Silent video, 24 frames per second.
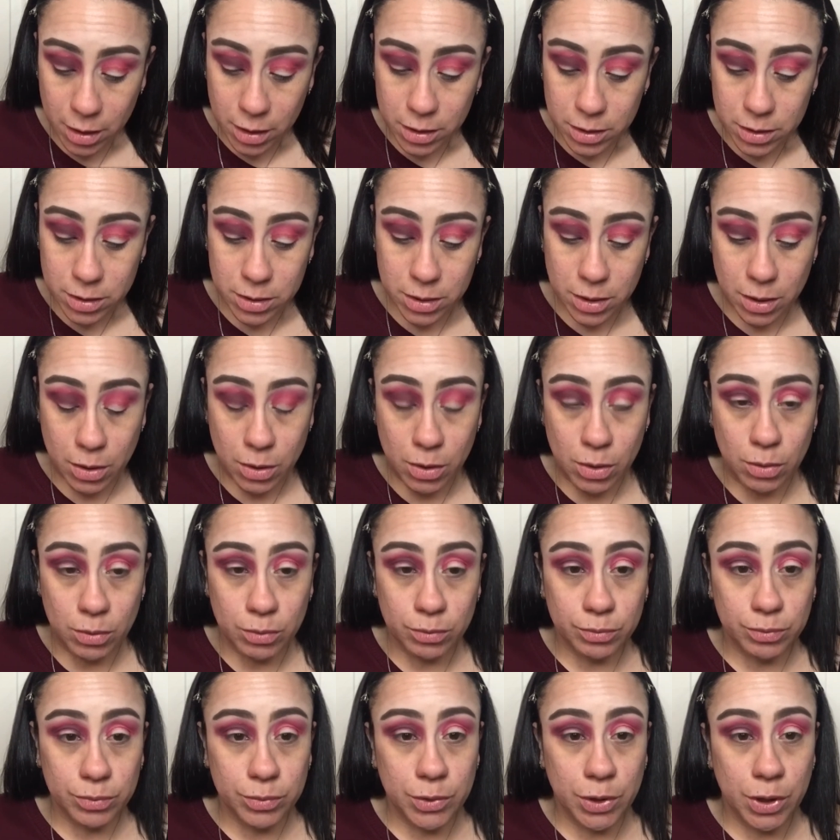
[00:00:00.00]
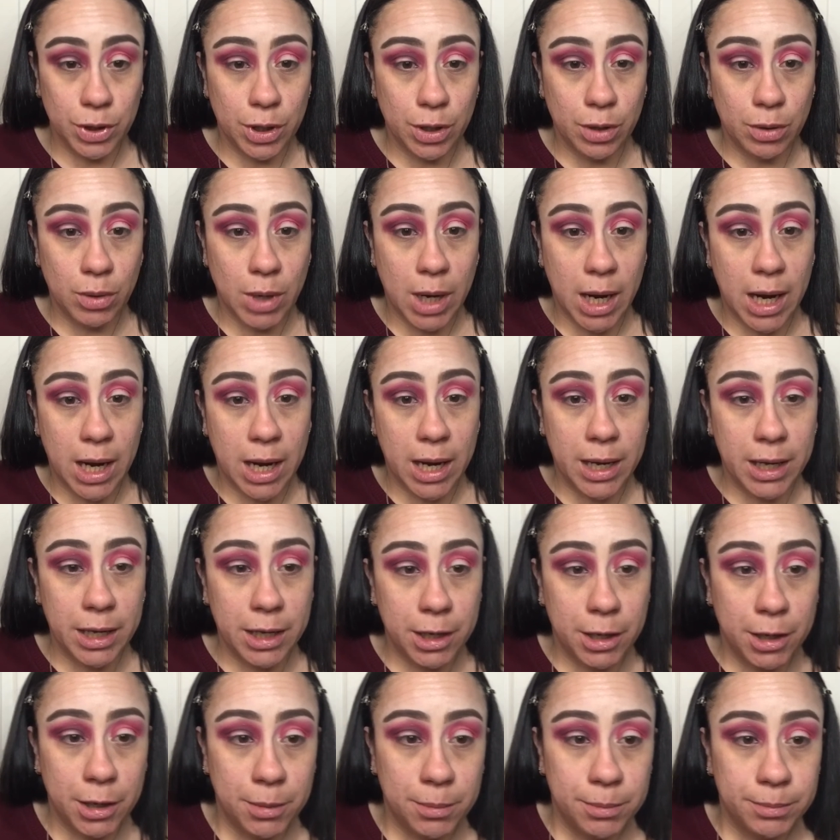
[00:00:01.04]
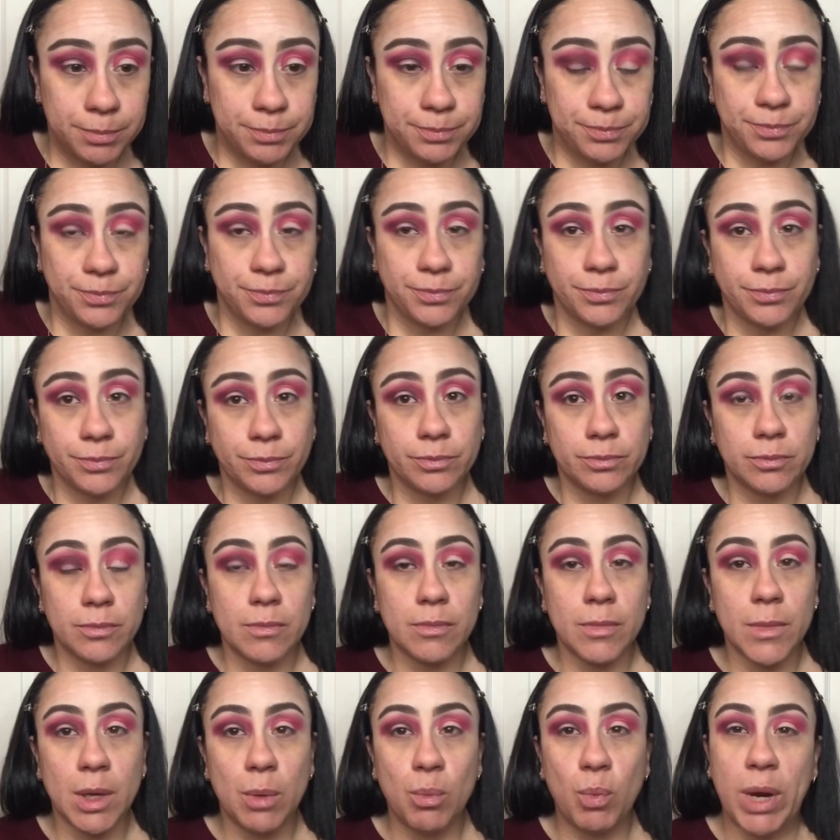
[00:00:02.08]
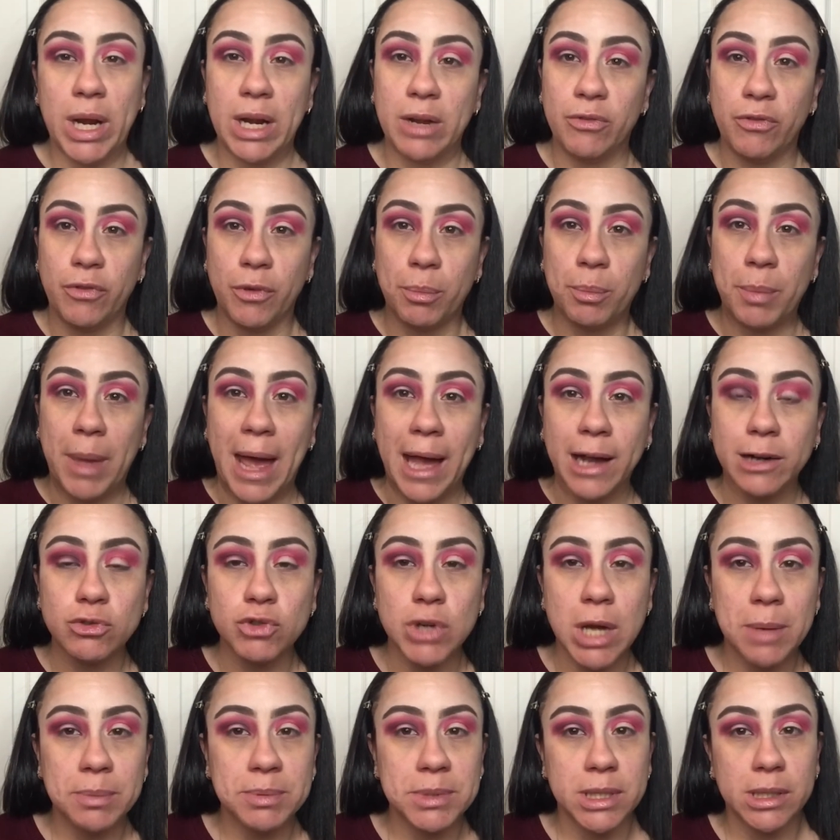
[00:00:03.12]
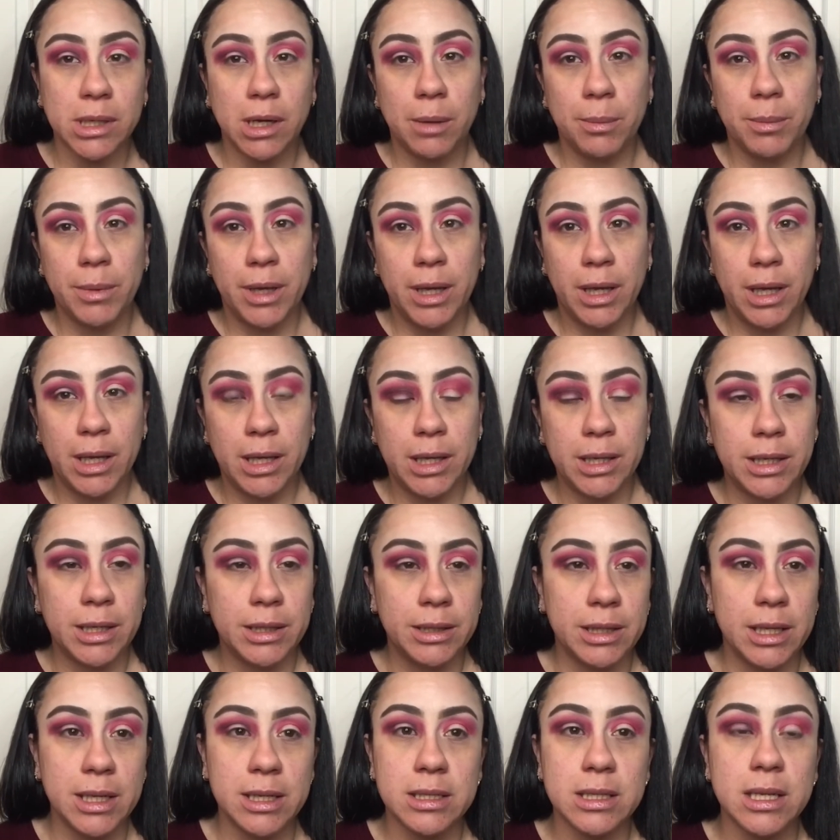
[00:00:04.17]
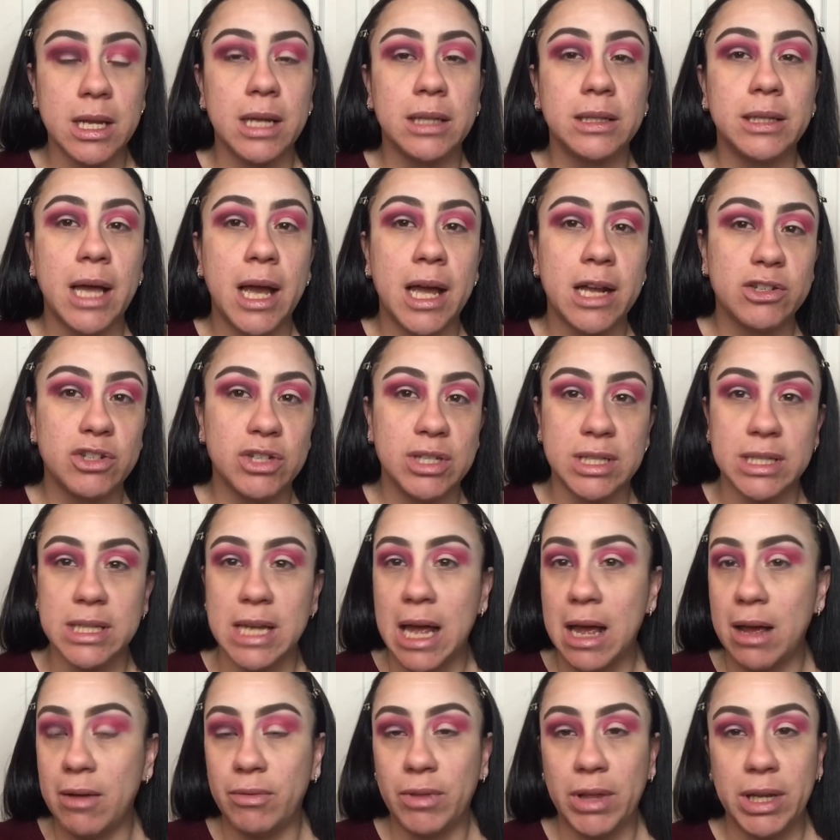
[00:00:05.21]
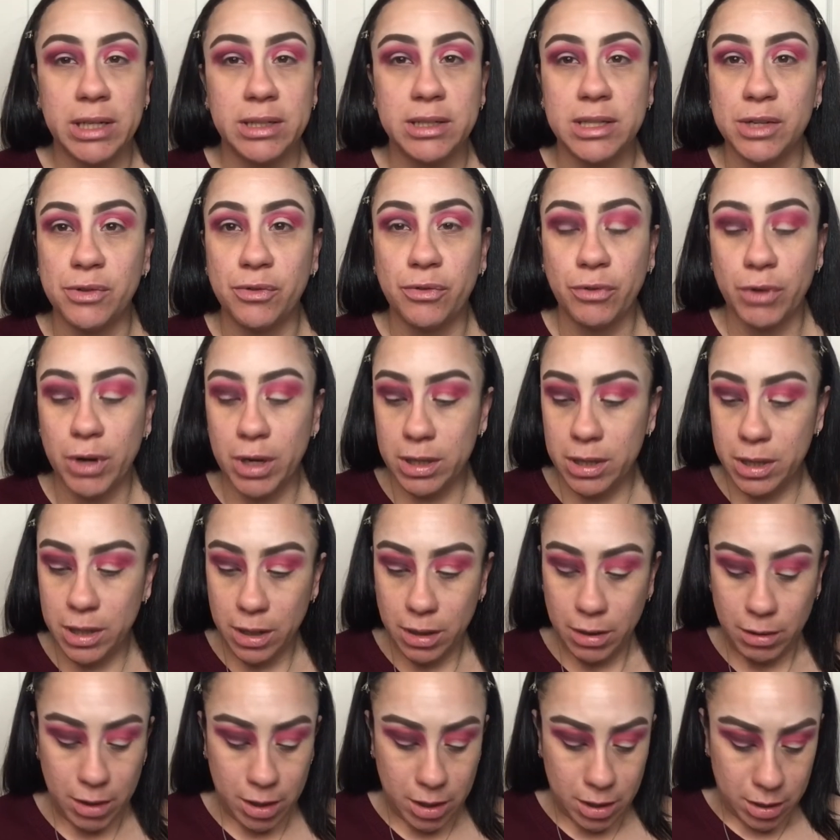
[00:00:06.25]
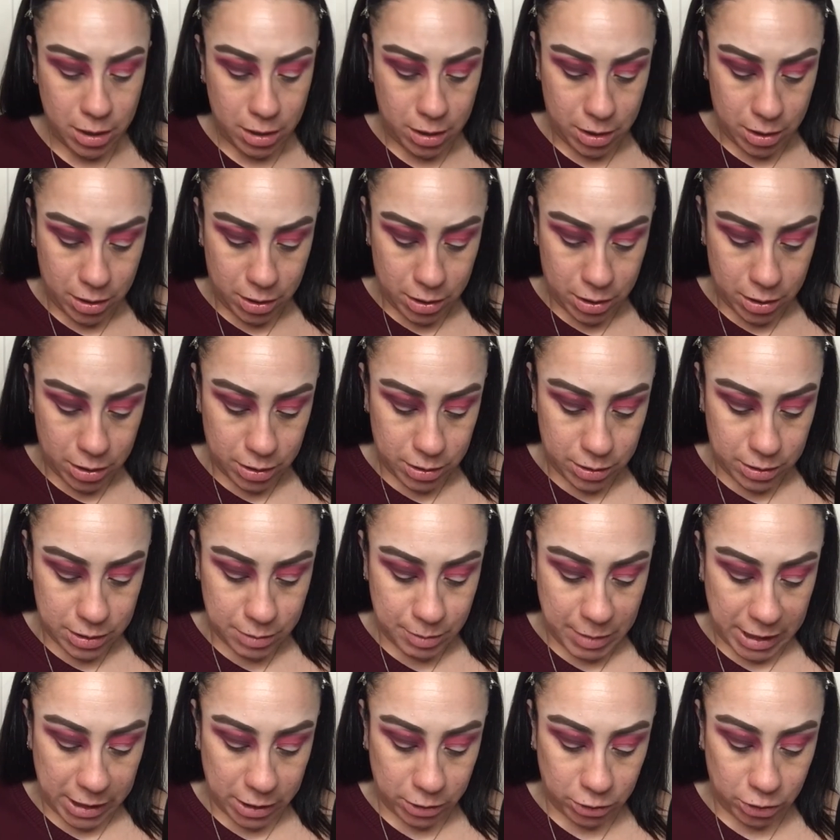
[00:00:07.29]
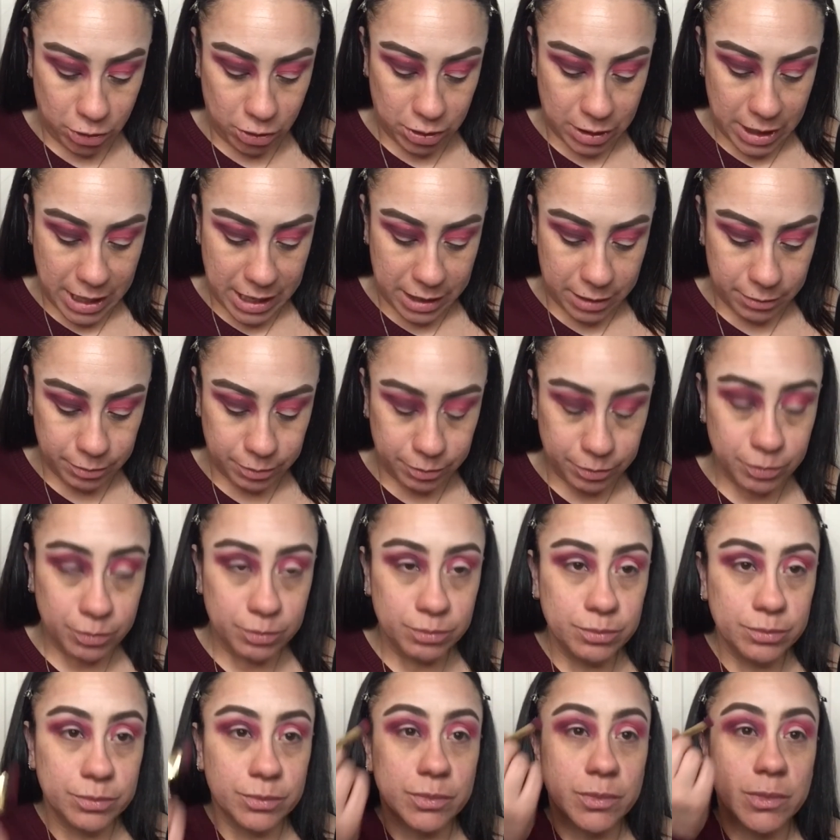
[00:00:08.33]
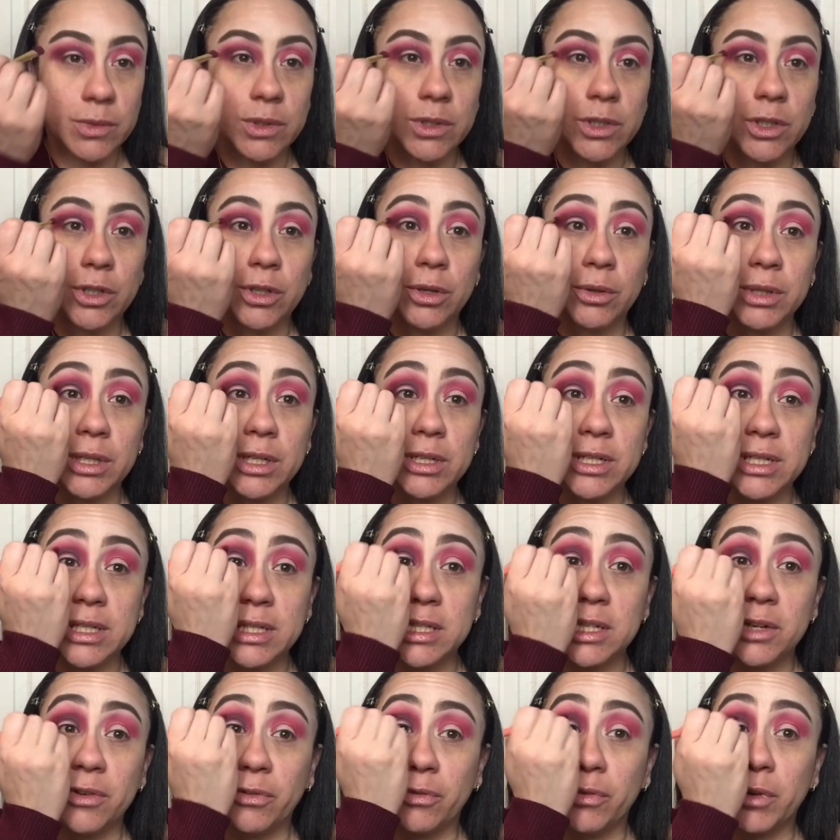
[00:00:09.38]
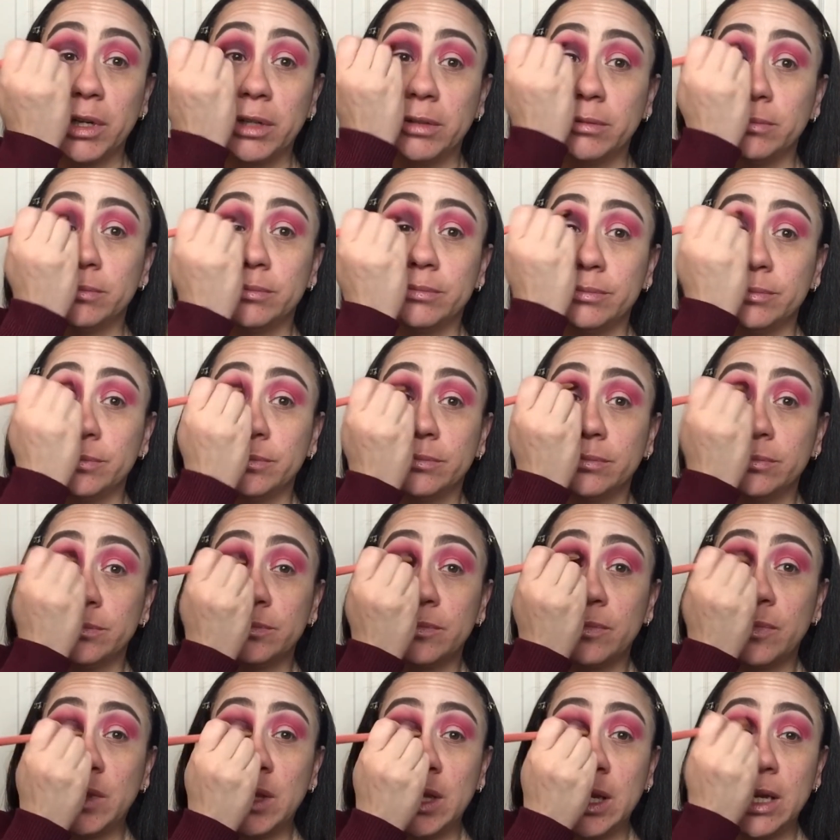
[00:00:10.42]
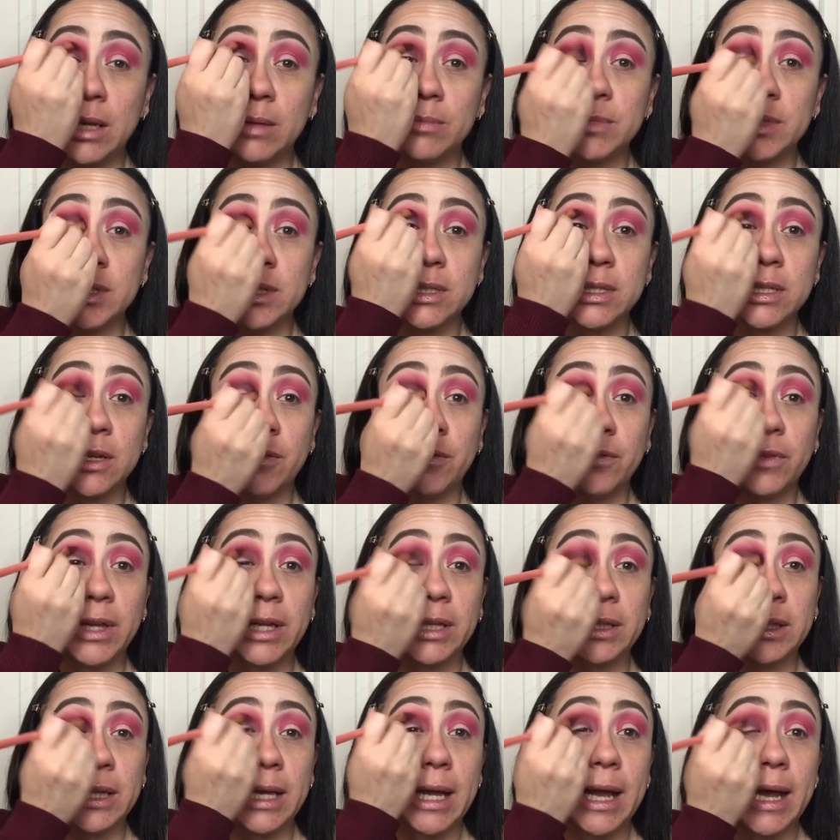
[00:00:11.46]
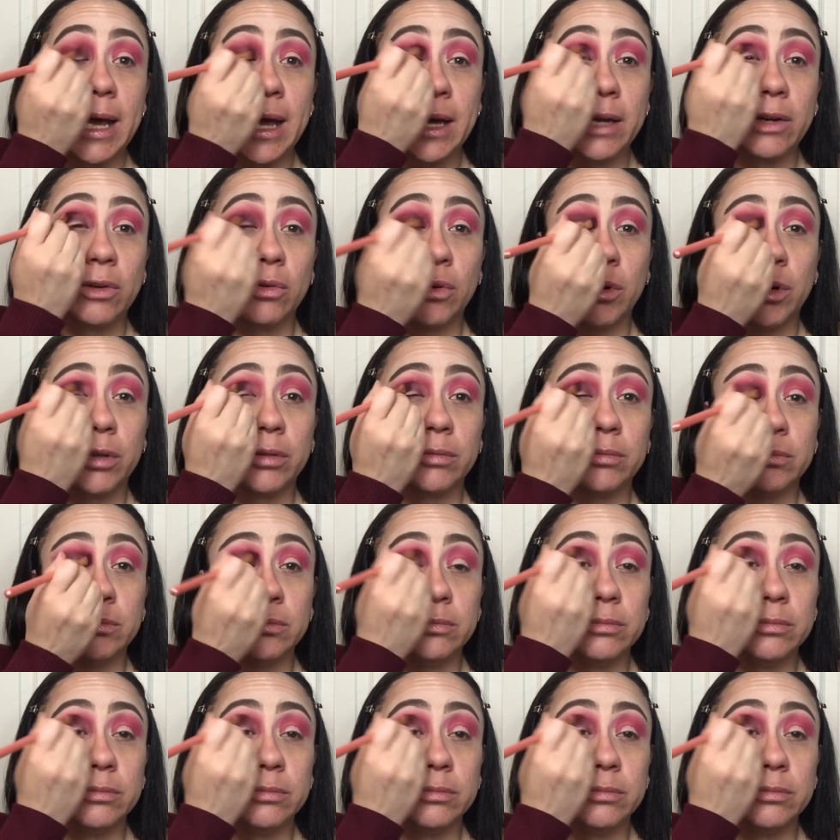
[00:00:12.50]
So, you know, I'm waiting for backdrops to come in and things like that, just to have like different, to make it look like, you know, there's different themes and stuff like that, or